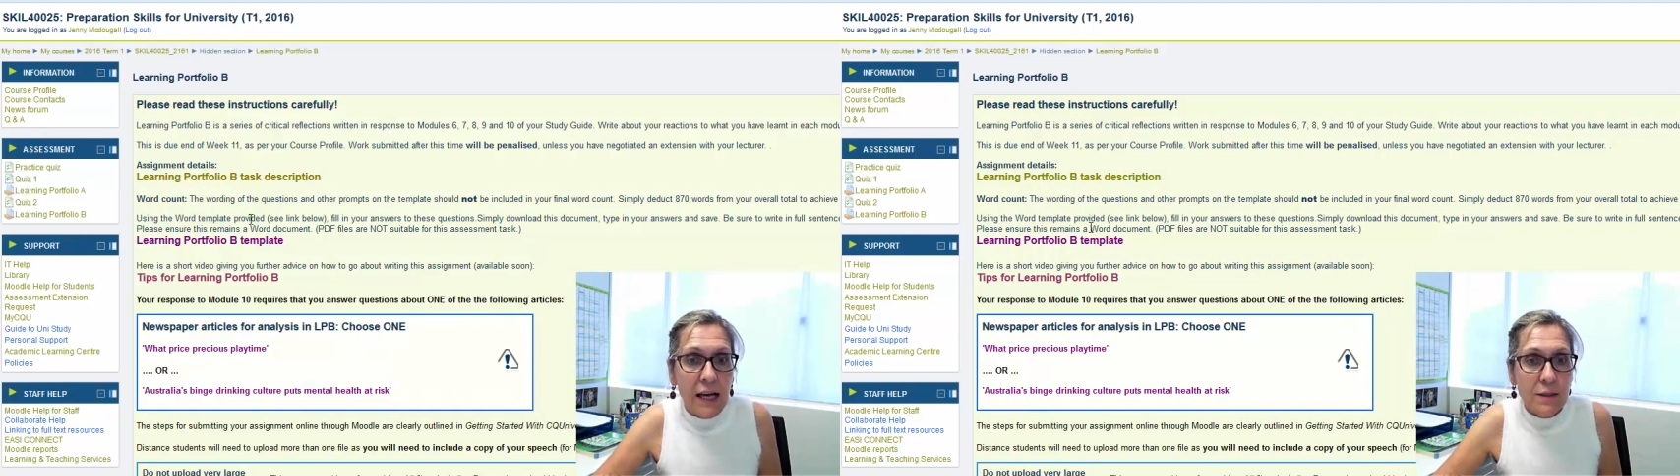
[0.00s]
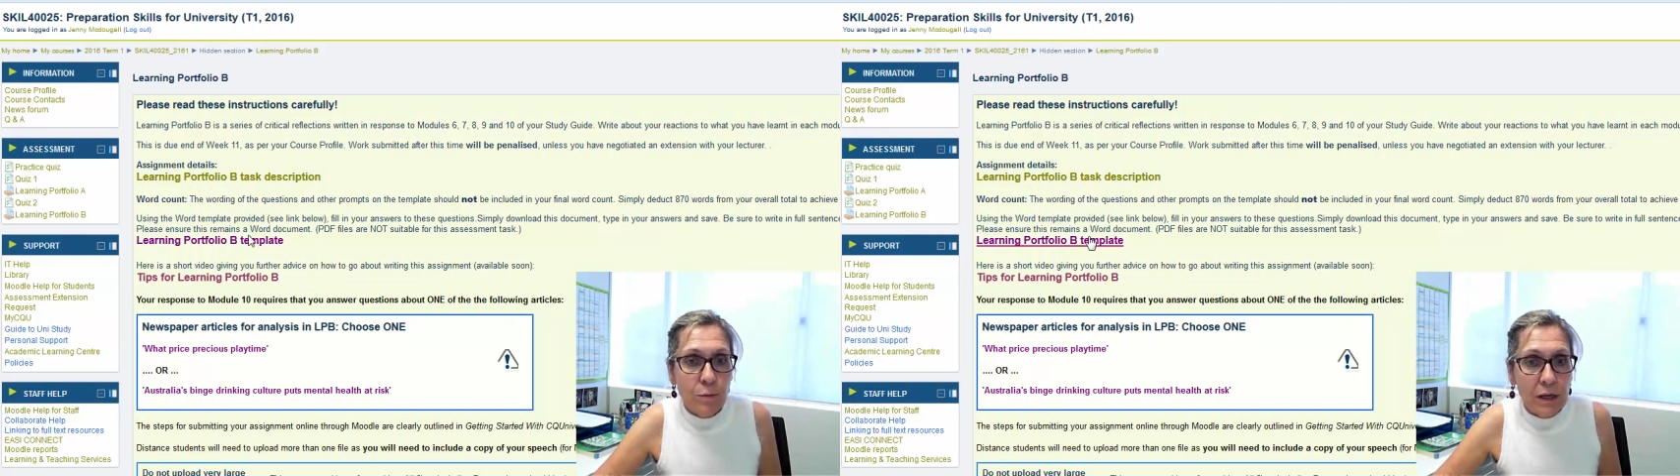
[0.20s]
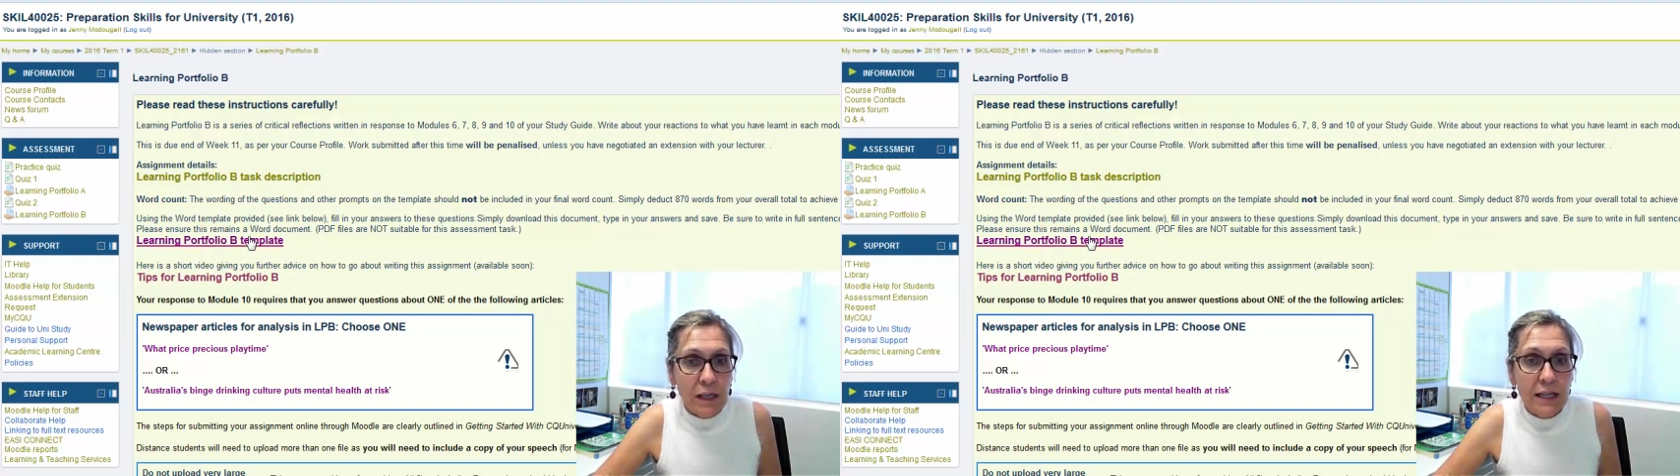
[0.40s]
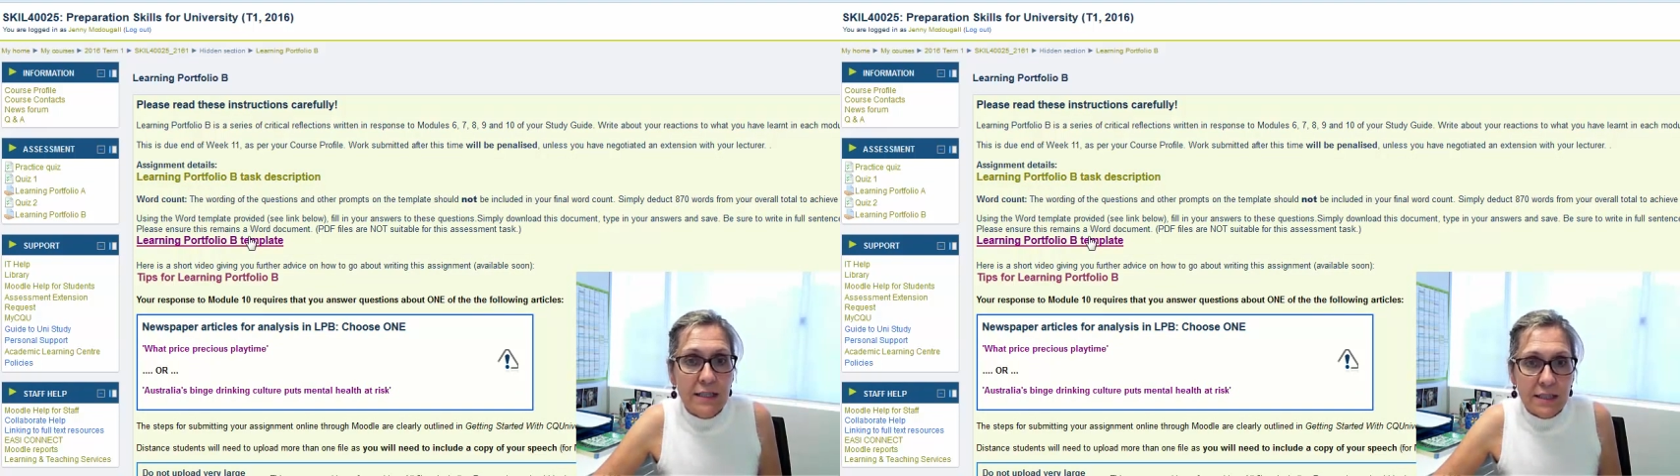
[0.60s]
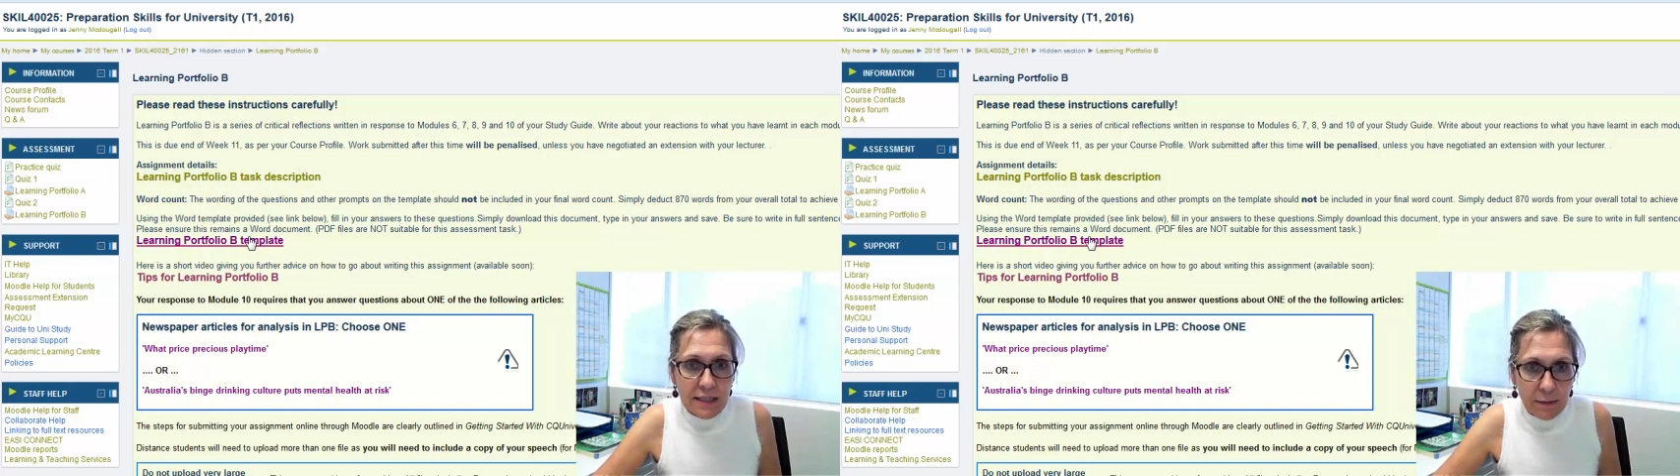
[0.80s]
as well
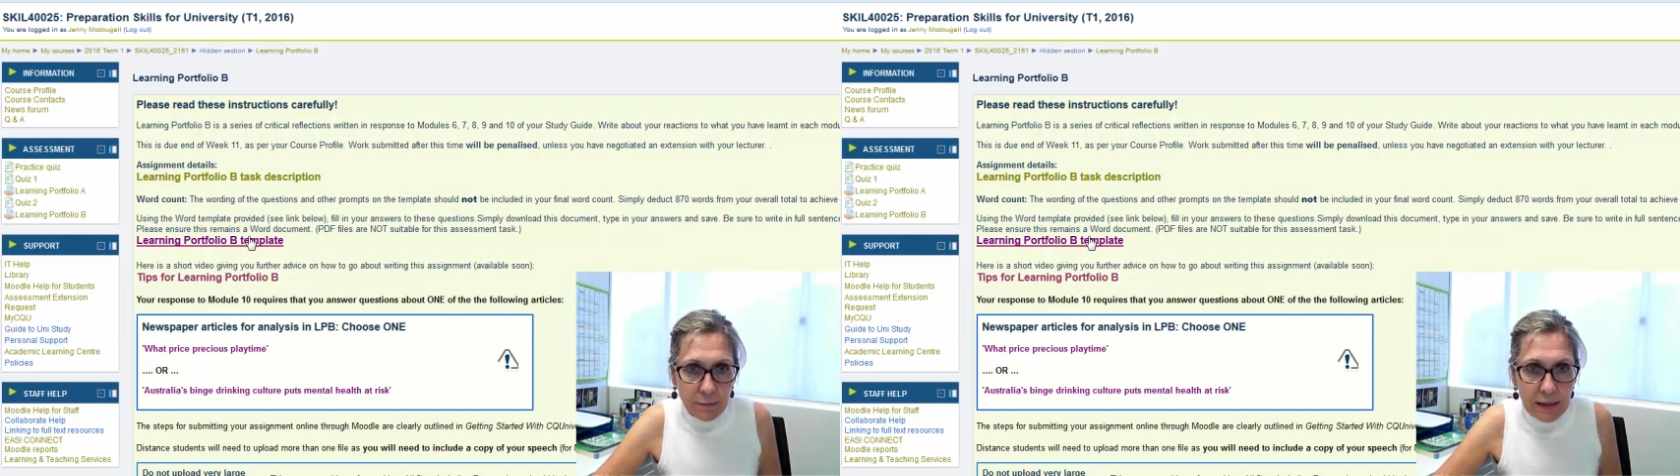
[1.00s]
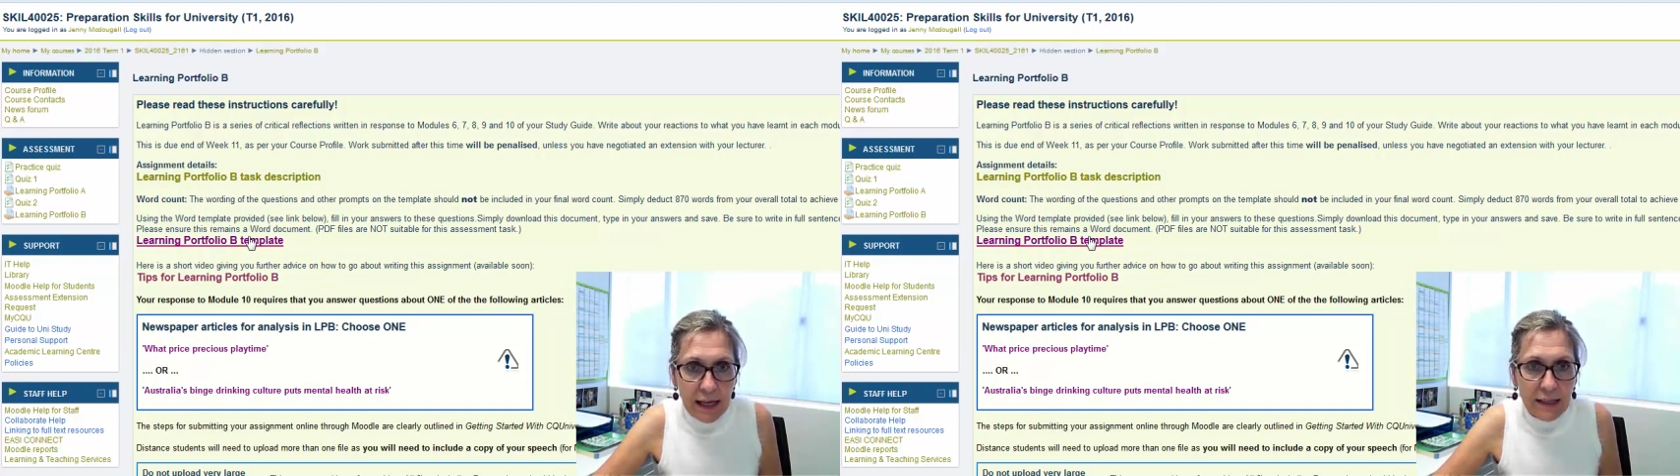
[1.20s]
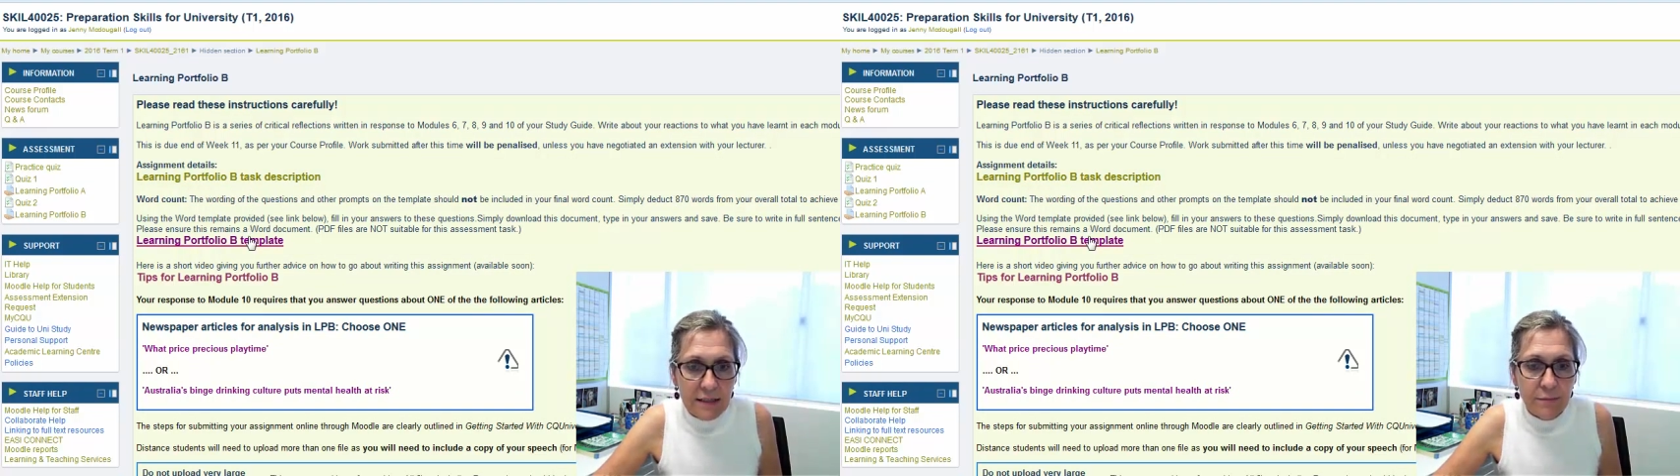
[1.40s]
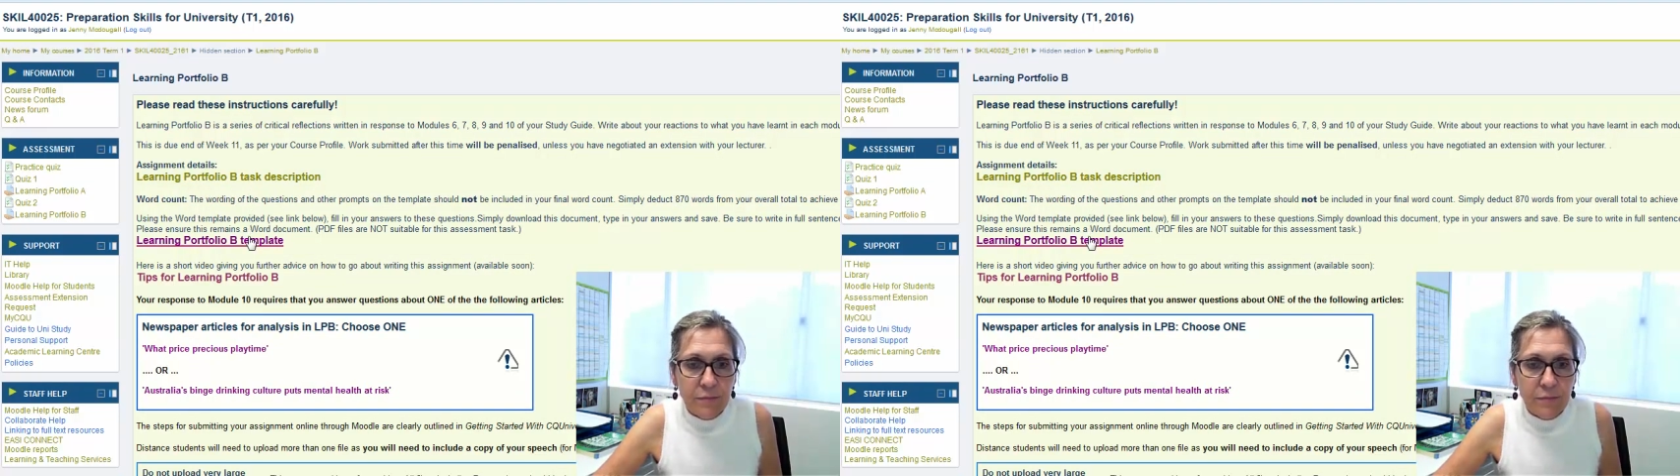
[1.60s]
as the template.